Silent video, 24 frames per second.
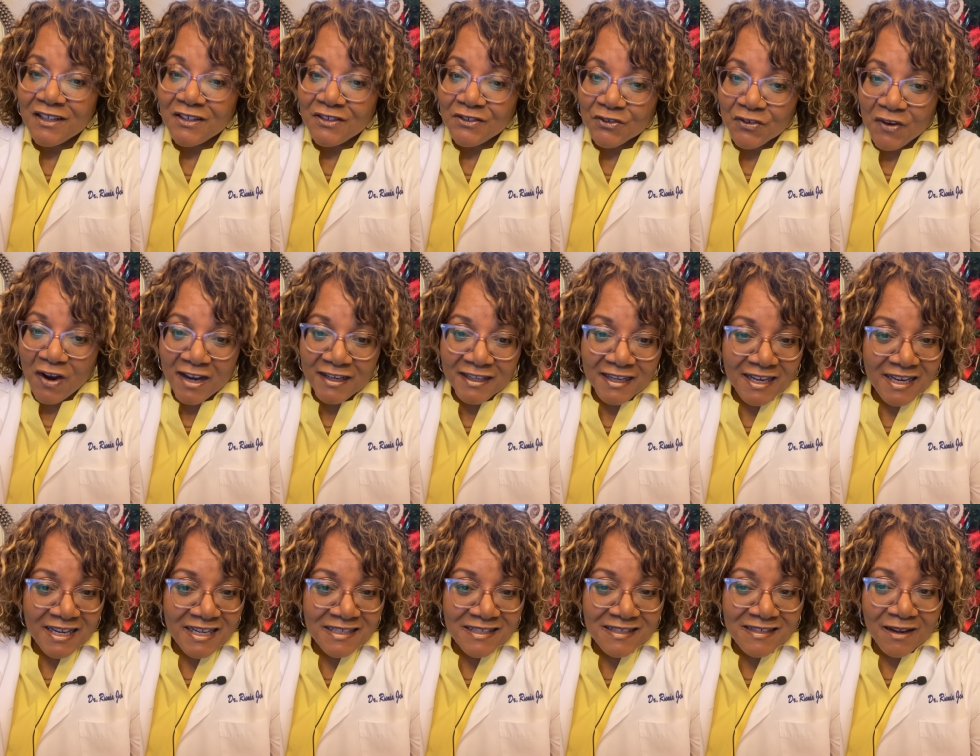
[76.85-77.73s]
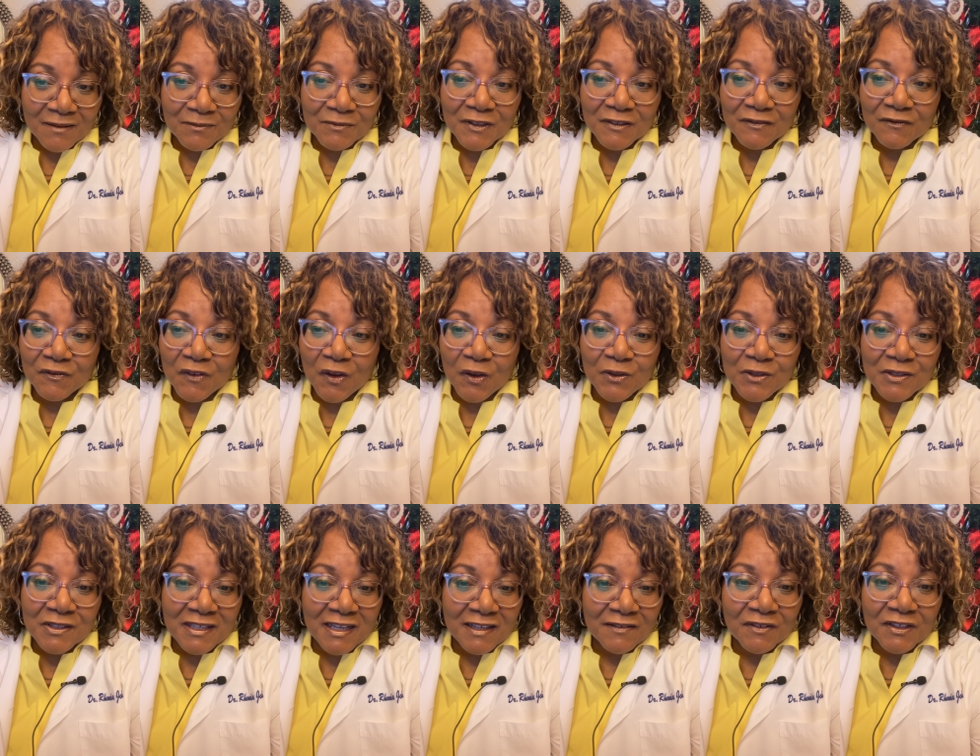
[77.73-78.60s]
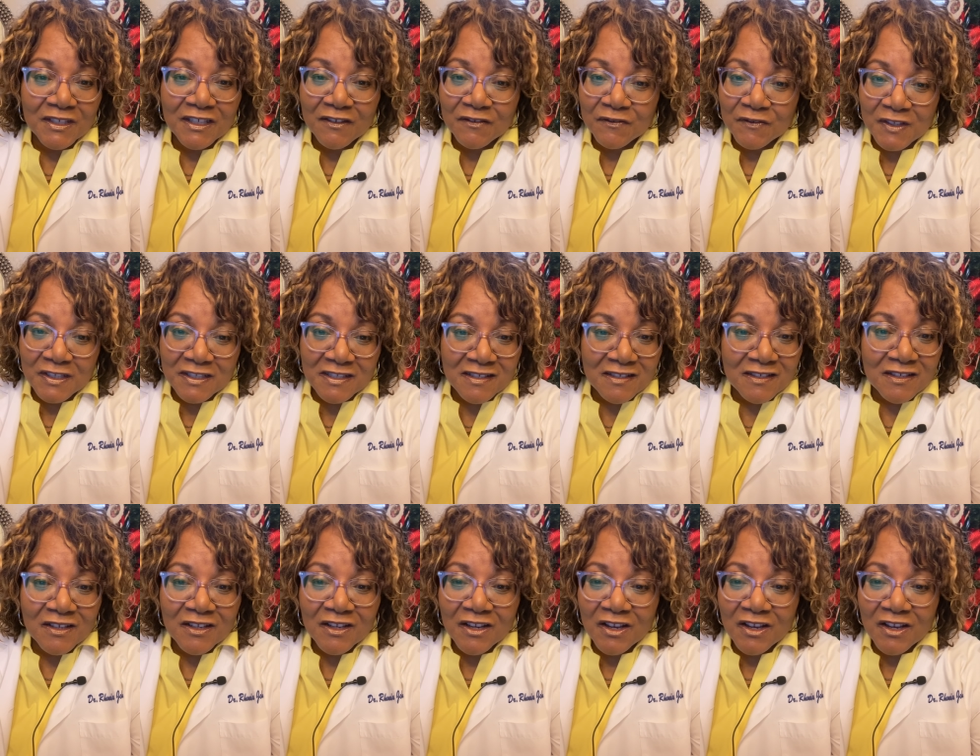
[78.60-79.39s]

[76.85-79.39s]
Try to eat something, folks, even if it's